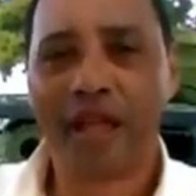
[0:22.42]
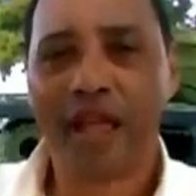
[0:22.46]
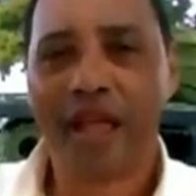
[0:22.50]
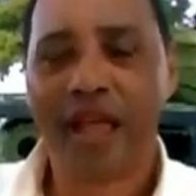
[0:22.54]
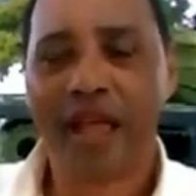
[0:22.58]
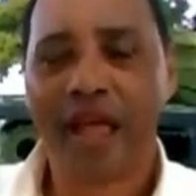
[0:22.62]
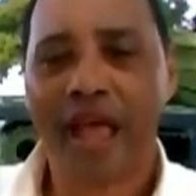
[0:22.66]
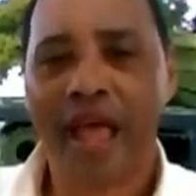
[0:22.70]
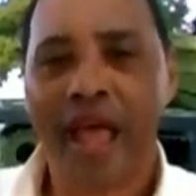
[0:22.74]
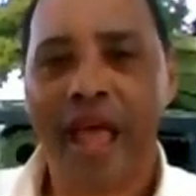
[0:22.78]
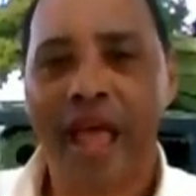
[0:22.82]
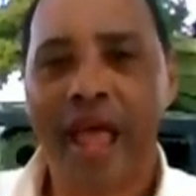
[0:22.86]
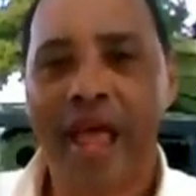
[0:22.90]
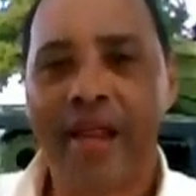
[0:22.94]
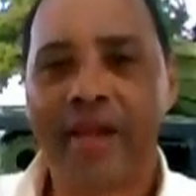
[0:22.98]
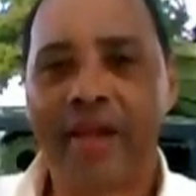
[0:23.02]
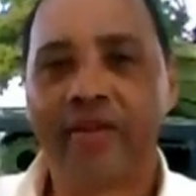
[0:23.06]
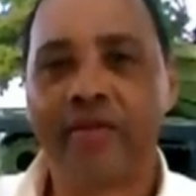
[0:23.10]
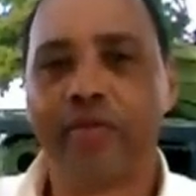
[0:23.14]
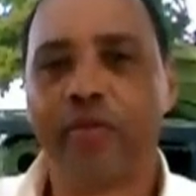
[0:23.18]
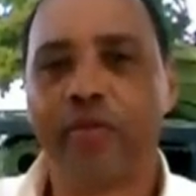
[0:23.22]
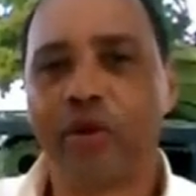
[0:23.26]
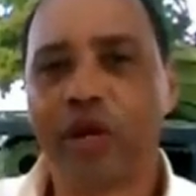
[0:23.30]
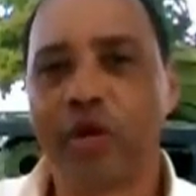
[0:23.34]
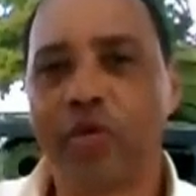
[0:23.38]
and
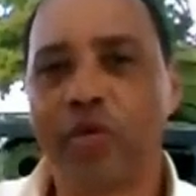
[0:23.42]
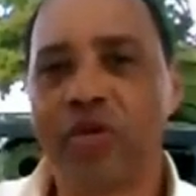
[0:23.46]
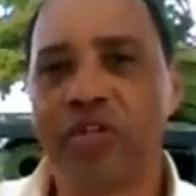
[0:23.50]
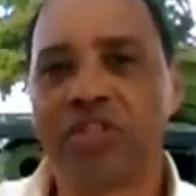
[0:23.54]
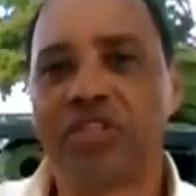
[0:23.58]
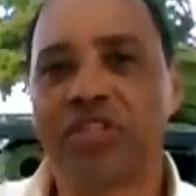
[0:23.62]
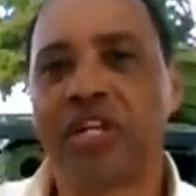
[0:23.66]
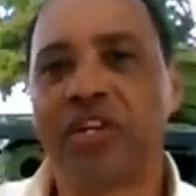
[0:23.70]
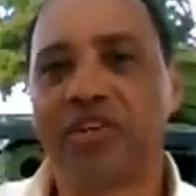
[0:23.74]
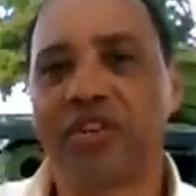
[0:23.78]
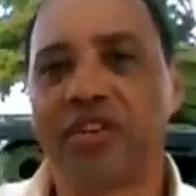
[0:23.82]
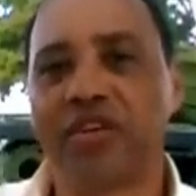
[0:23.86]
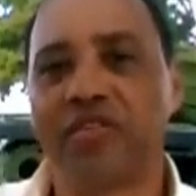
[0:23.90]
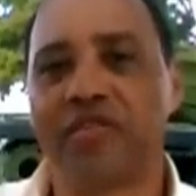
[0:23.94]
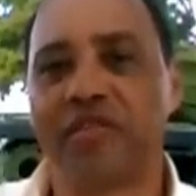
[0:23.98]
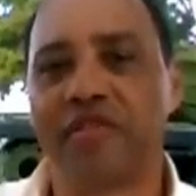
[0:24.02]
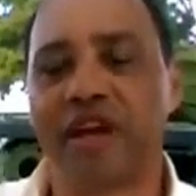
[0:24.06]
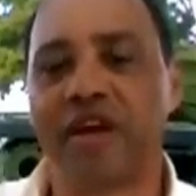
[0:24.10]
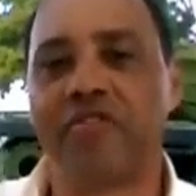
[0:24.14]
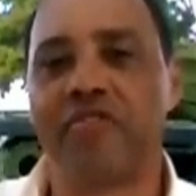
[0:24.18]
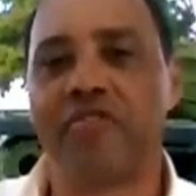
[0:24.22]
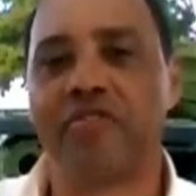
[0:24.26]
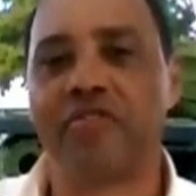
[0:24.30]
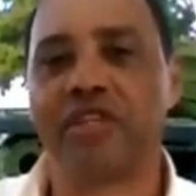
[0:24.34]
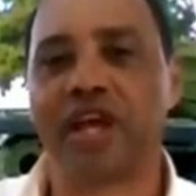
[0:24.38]
what I want to say to the
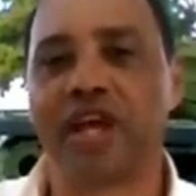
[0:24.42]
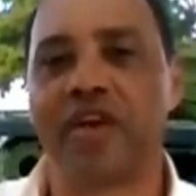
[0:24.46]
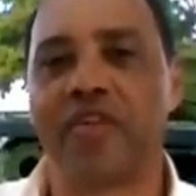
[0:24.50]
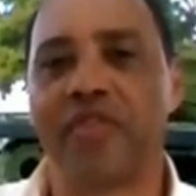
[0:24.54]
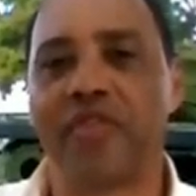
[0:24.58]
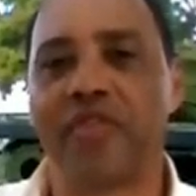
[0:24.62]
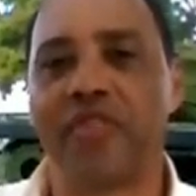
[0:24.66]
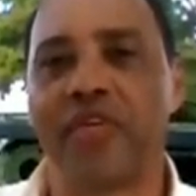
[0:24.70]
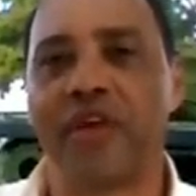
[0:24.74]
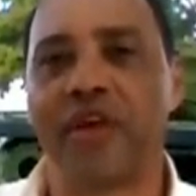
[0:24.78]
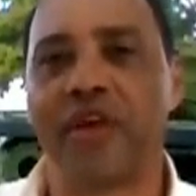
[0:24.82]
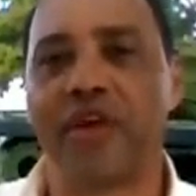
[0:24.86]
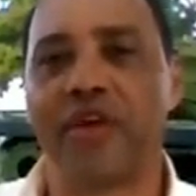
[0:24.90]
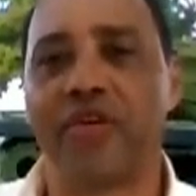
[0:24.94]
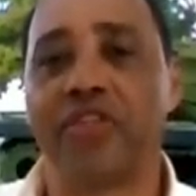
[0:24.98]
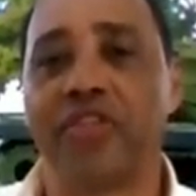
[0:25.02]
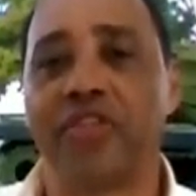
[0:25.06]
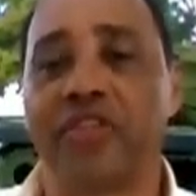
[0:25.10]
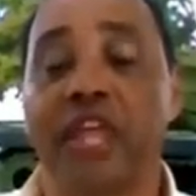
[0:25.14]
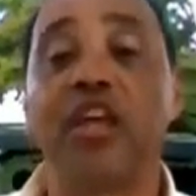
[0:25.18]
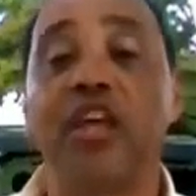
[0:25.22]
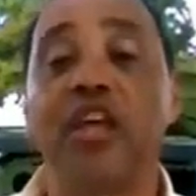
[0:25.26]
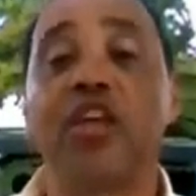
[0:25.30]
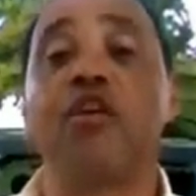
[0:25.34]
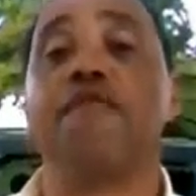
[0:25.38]
veterans out there is
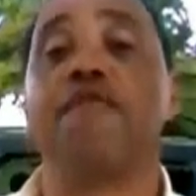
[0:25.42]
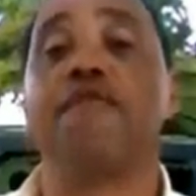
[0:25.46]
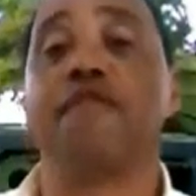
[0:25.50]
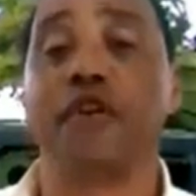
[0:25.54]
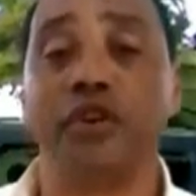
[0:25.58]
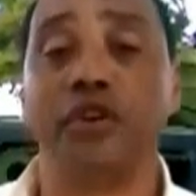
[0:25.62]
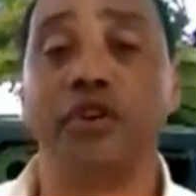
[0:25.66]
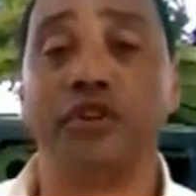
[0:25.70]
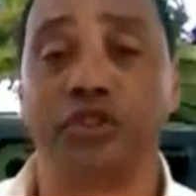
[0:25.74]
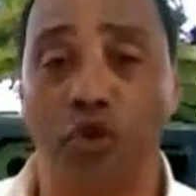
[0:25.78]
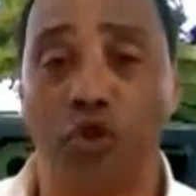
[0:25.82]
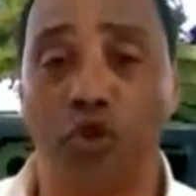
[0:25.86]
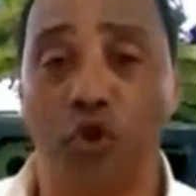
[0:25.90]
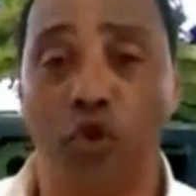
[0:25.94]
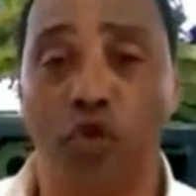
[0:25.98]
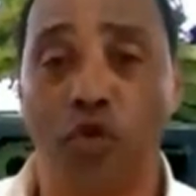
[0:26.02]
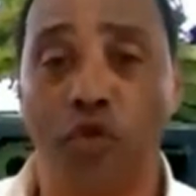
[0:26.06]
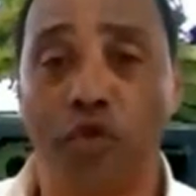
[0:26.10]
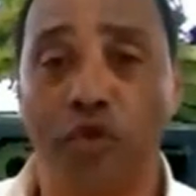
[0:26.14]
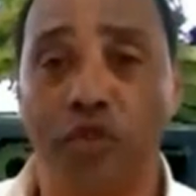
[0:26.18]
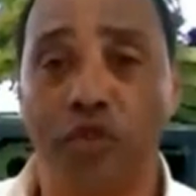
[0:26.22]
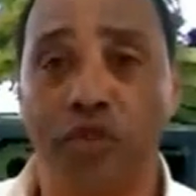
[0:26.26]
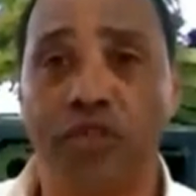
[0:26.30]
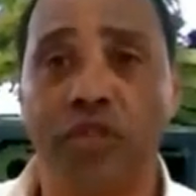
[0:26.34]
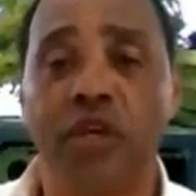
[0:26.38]
thank you for your
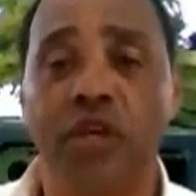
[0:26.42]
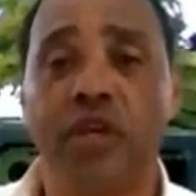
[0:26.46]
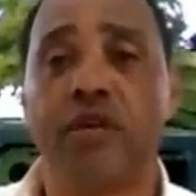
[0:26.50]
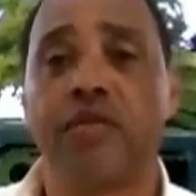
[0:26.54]
service.